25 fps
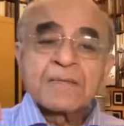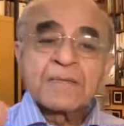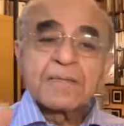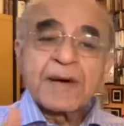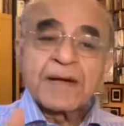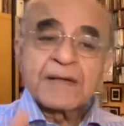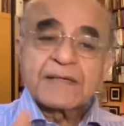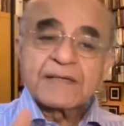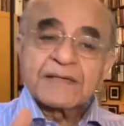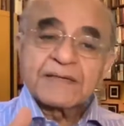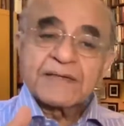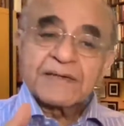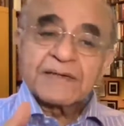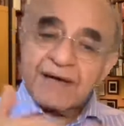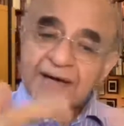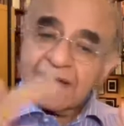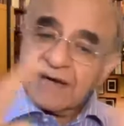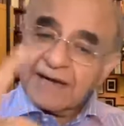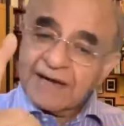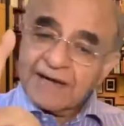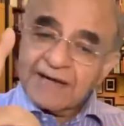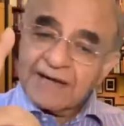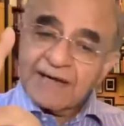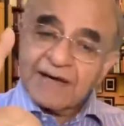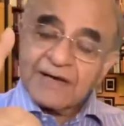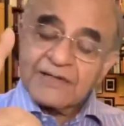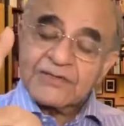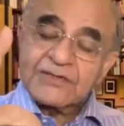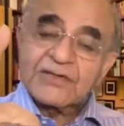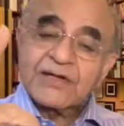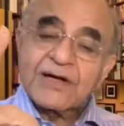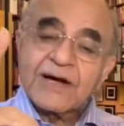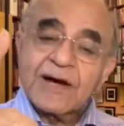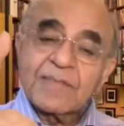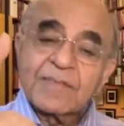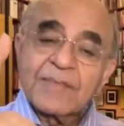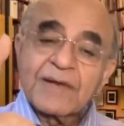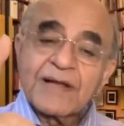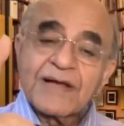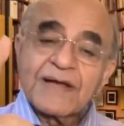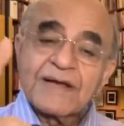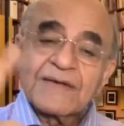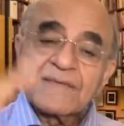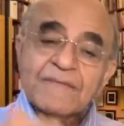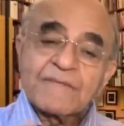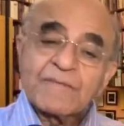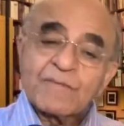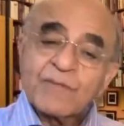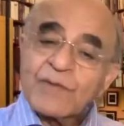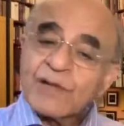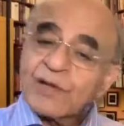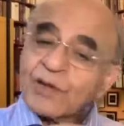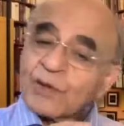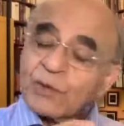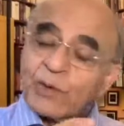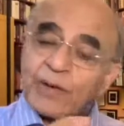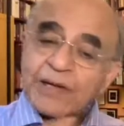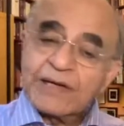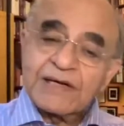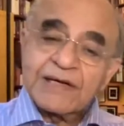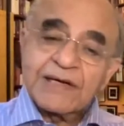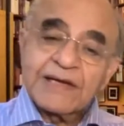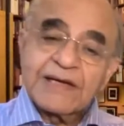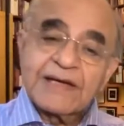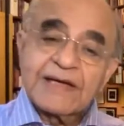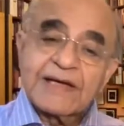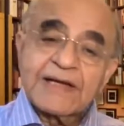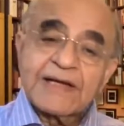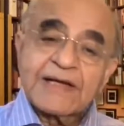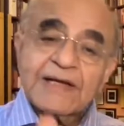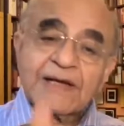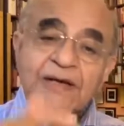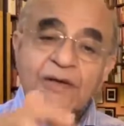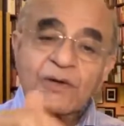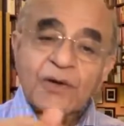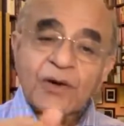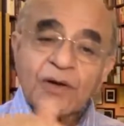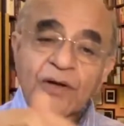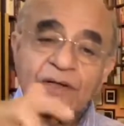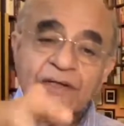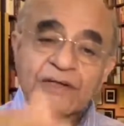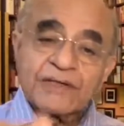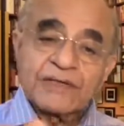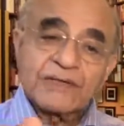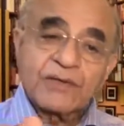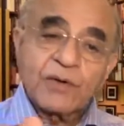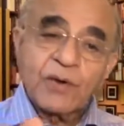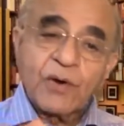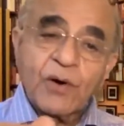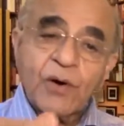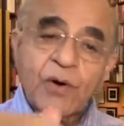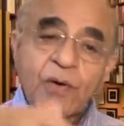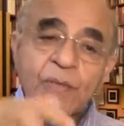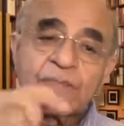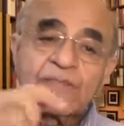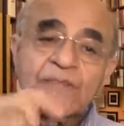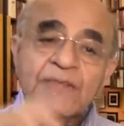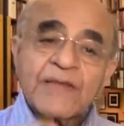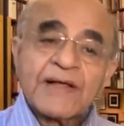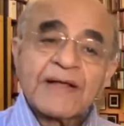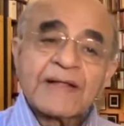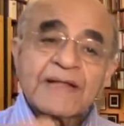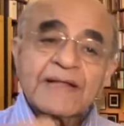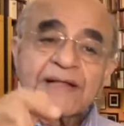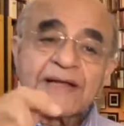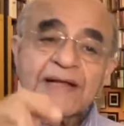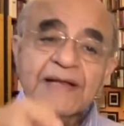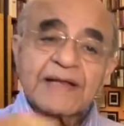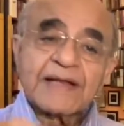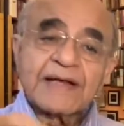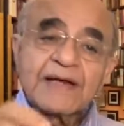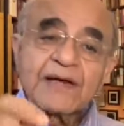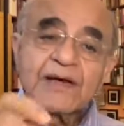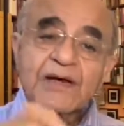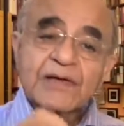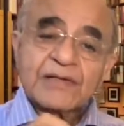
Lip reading: But I asked Kamble. Quickly, he called his home. Then he